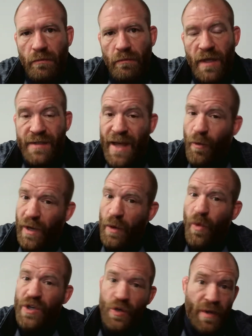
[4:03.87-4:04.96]
Is that really
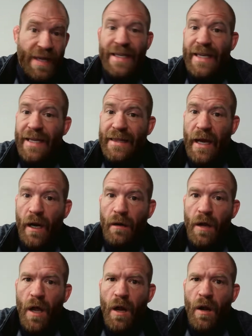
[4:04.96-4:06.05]
what you need to get there?
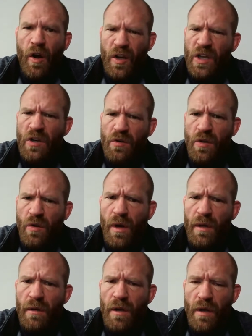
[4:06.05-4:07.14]
Or can you do
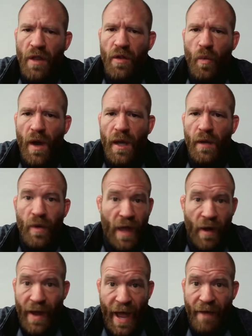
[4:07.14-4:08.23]
it another way
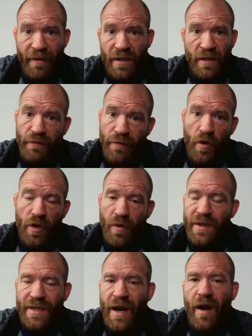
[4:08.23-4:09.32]
without having to devote your
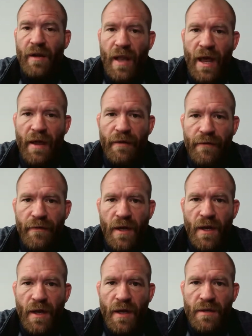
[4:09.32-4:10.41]
entire life
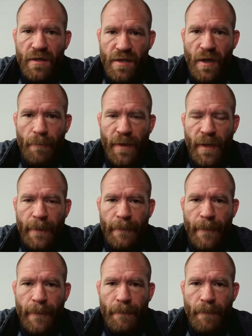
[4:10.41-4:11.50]
to something
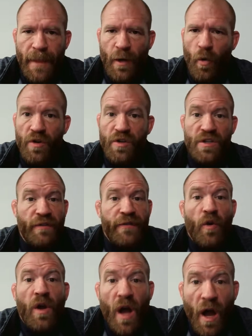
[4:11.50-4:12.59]
in order just to
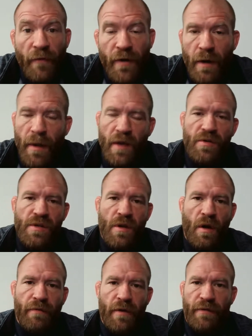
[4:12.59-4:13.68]
feel confident about
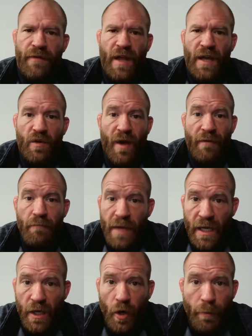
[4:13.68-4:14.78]
yourself or to feel like you have
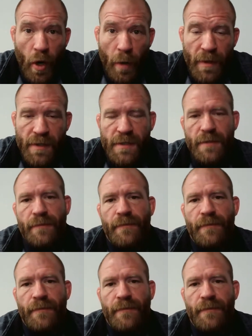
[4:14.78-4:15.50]
meaning or purpose?